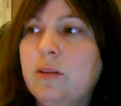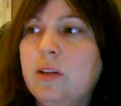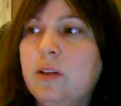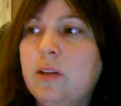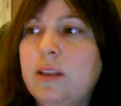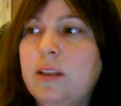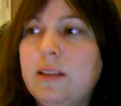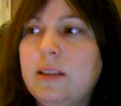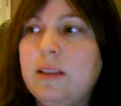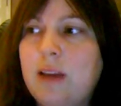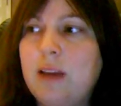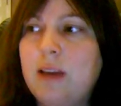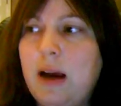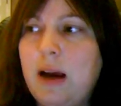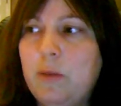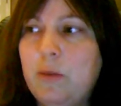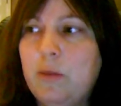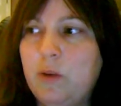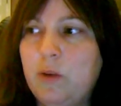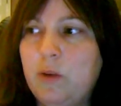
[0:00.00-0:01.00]
at the
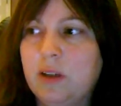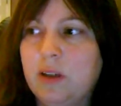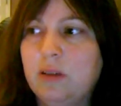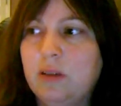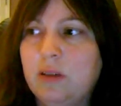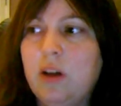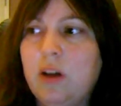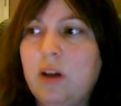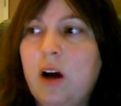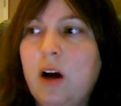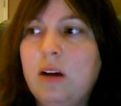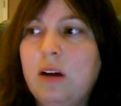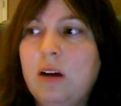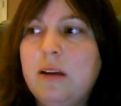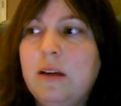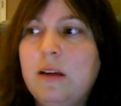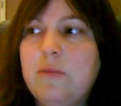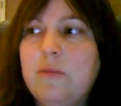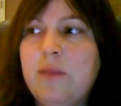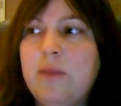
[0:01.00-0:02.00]
top one, log
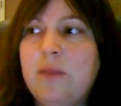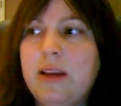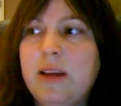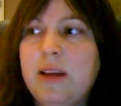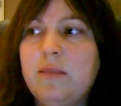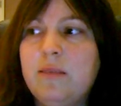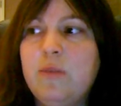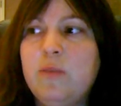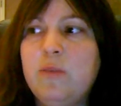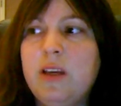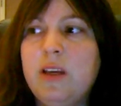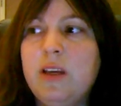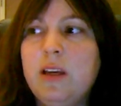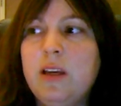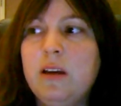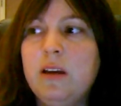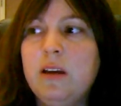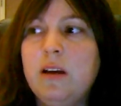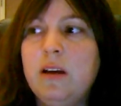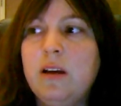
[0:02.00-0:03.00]
base b